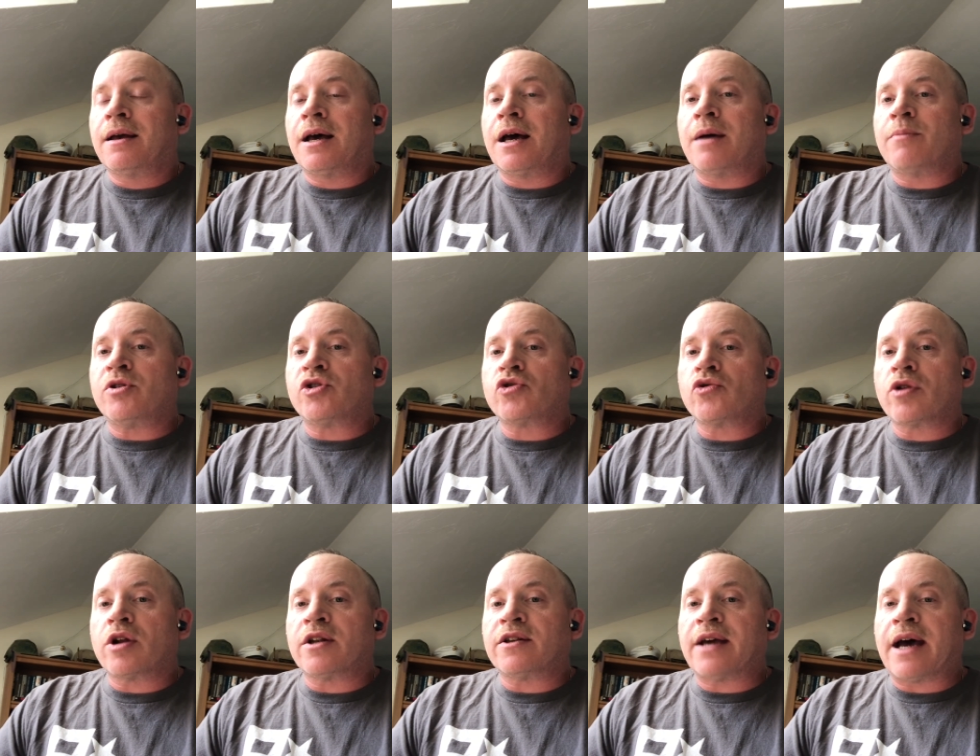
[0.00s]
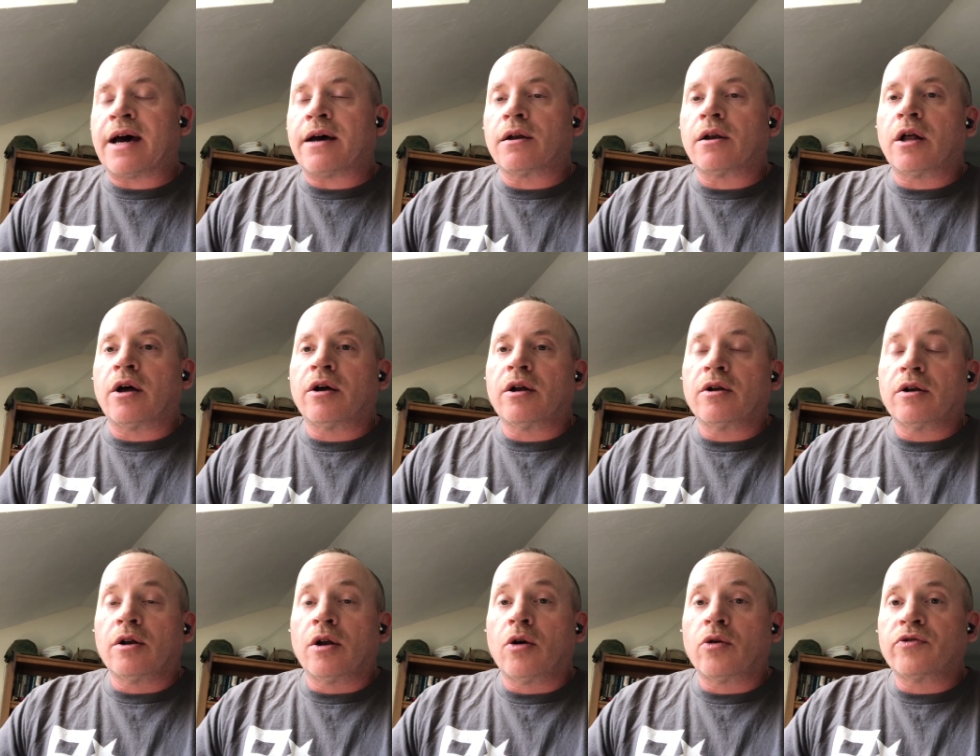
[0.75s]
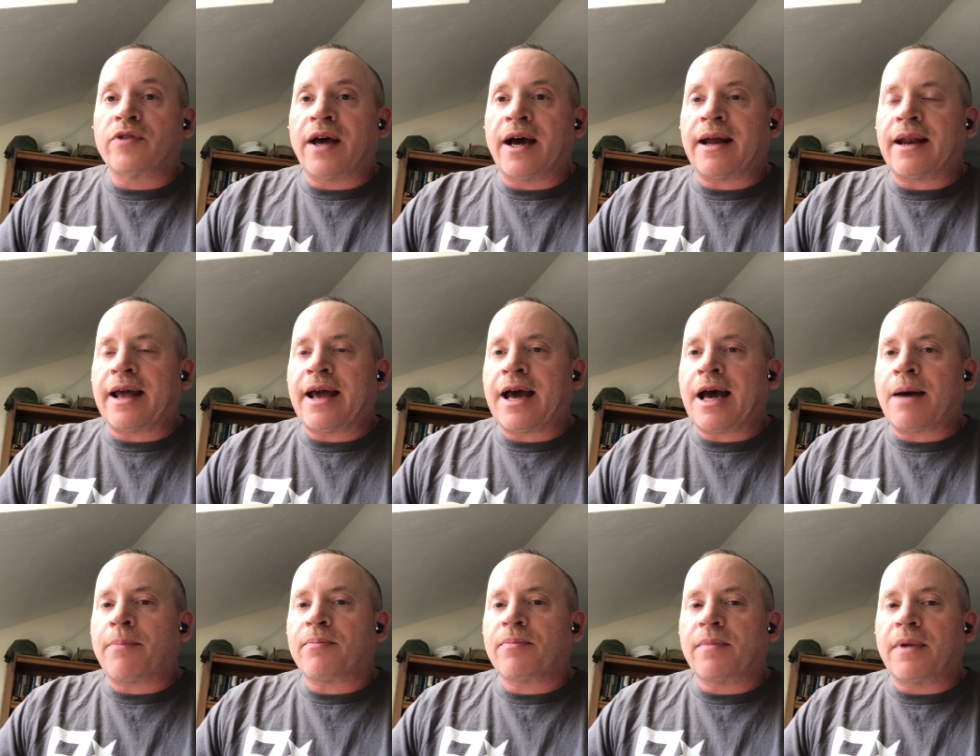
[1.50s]
Be sure to download that
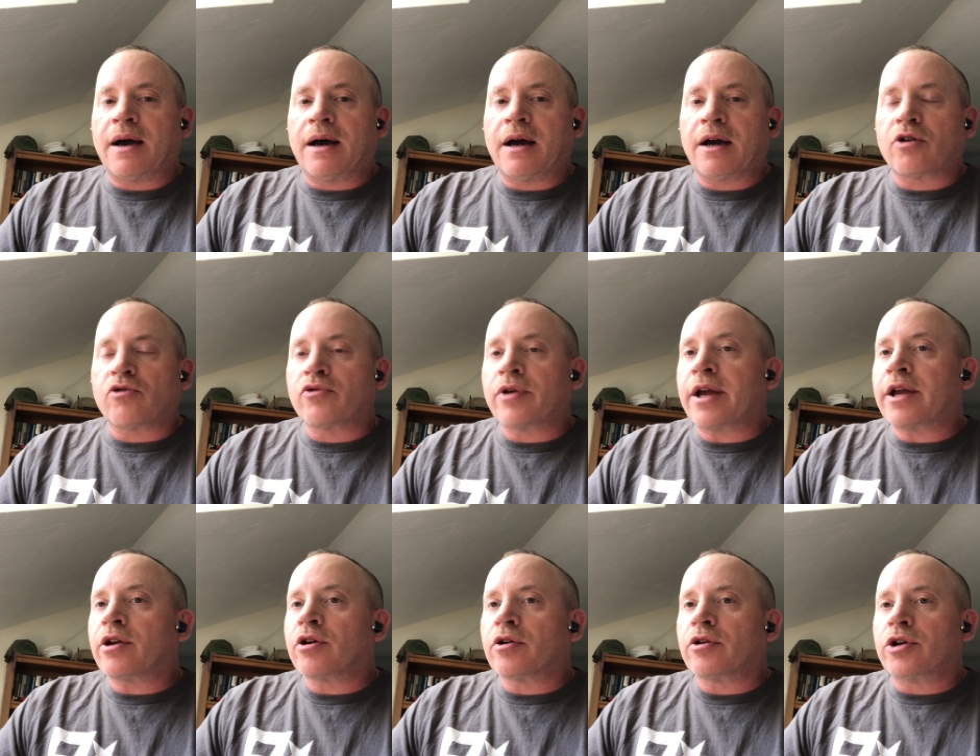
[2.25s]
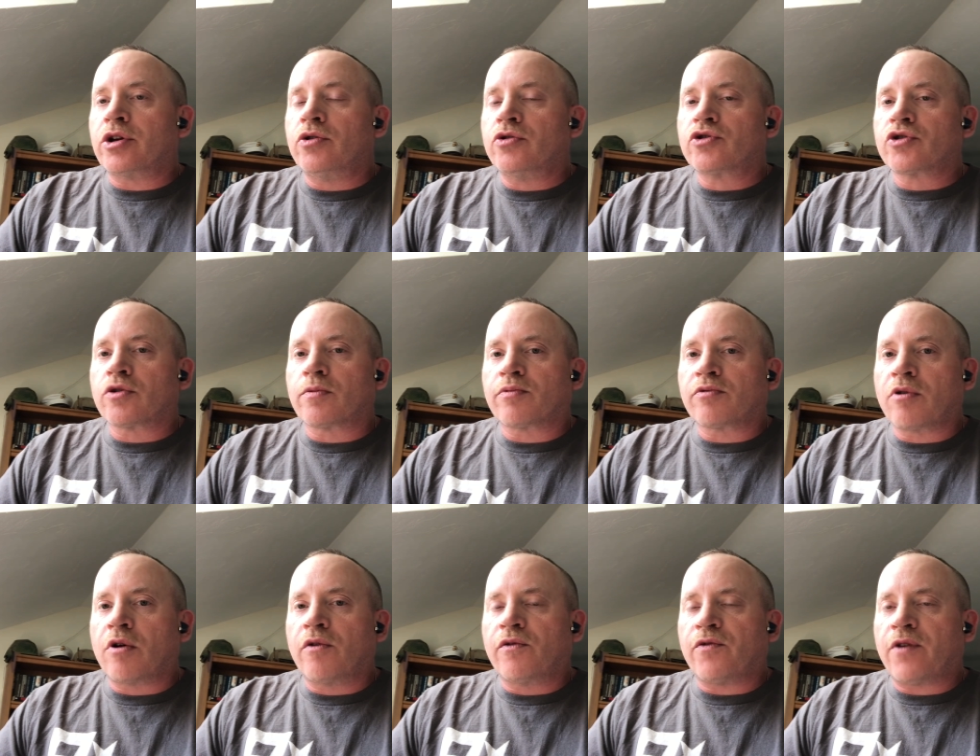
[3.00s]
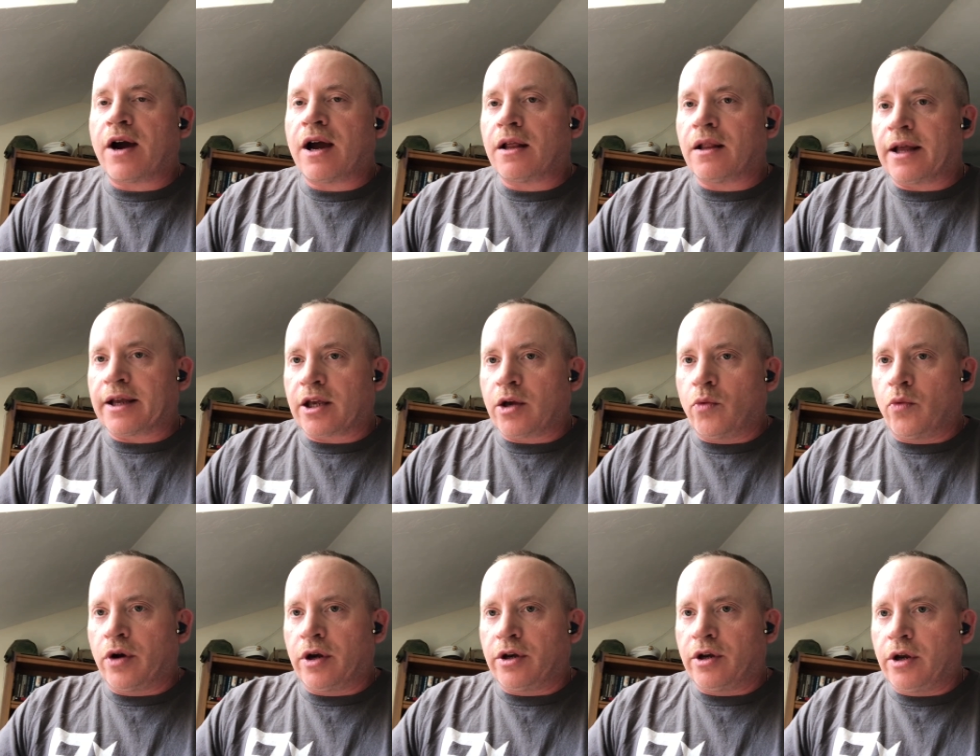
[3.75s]
app, create your user profile like you
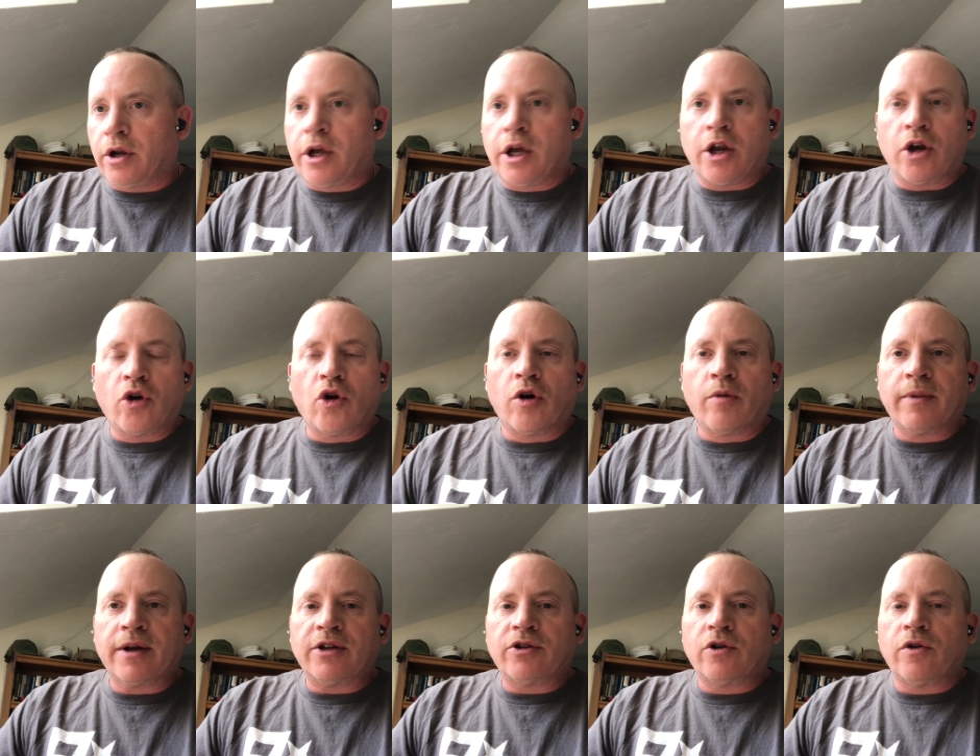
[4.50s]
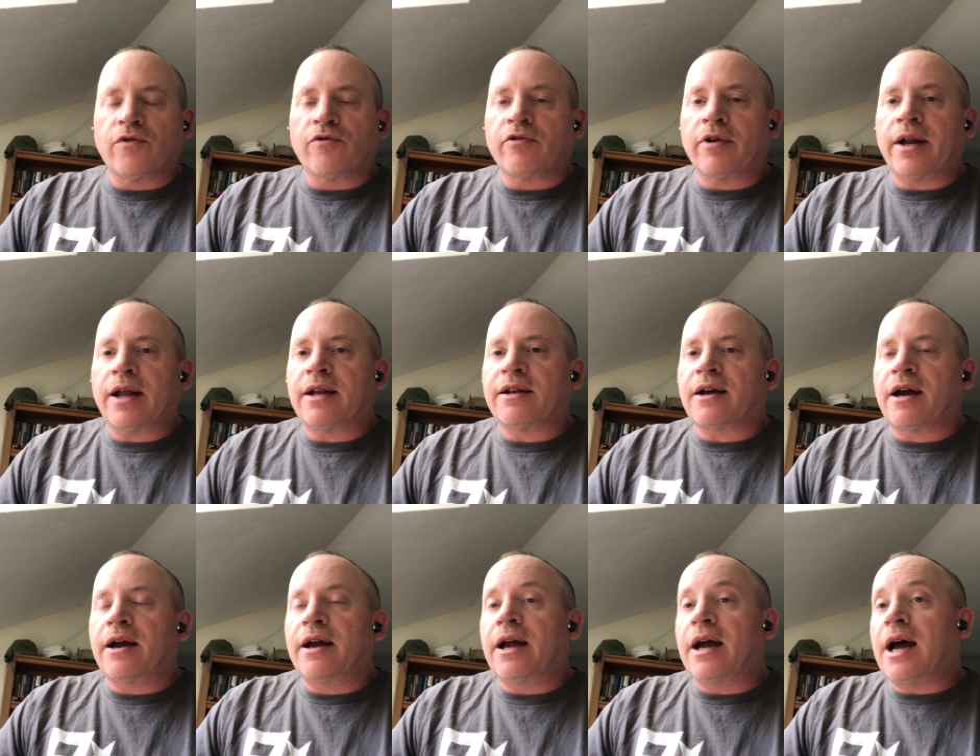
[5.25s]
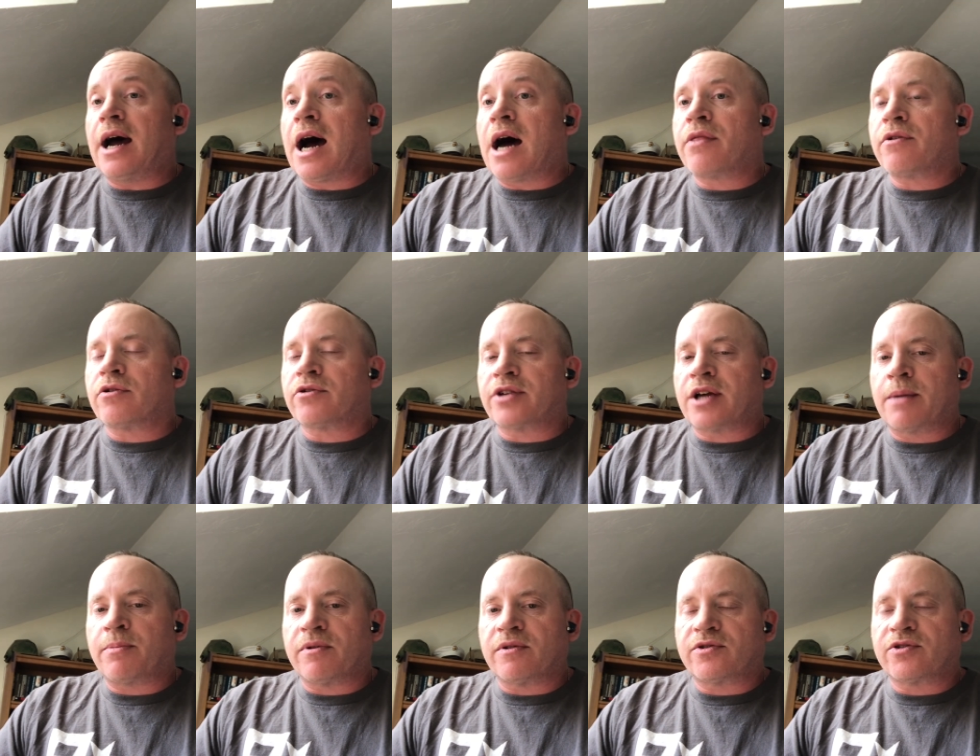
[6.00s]
would normally do for any other
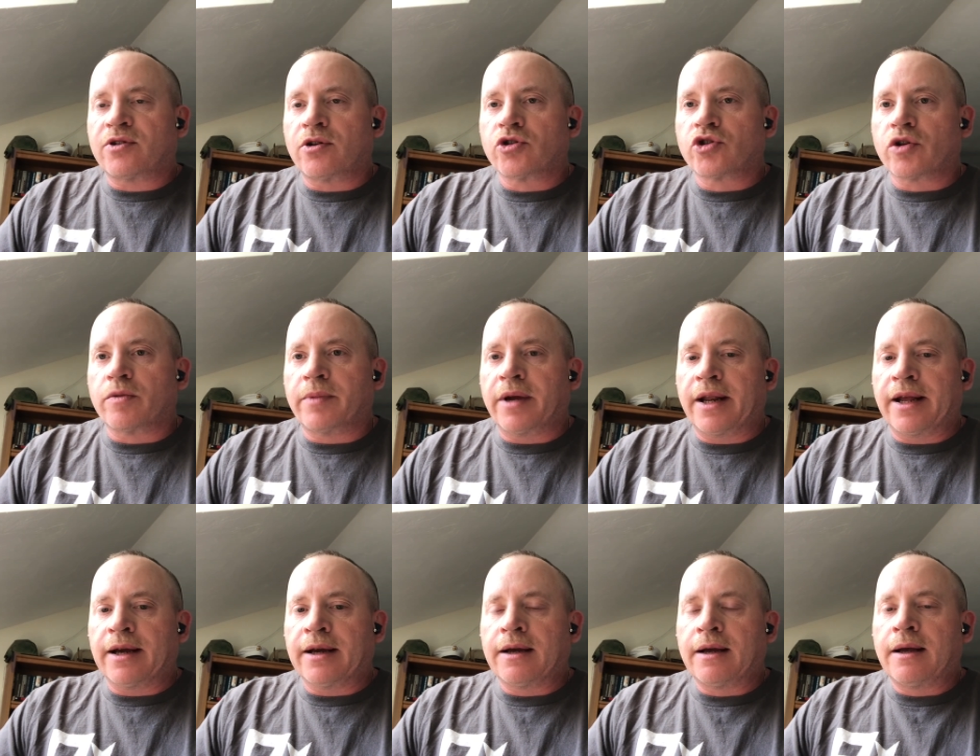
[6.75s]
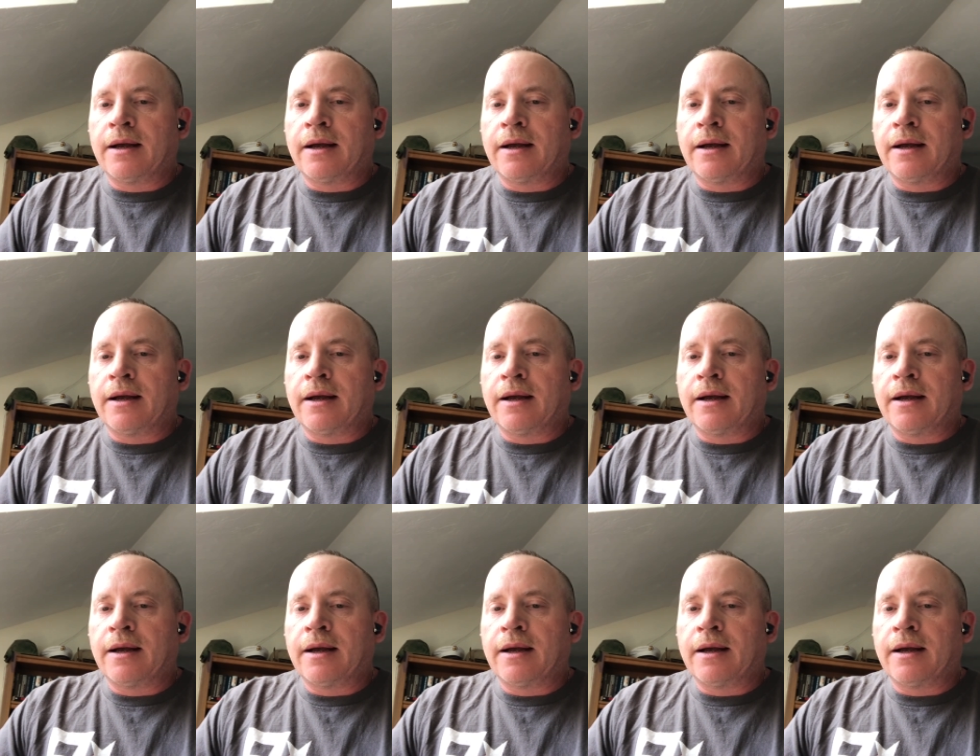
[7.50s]
type of social media,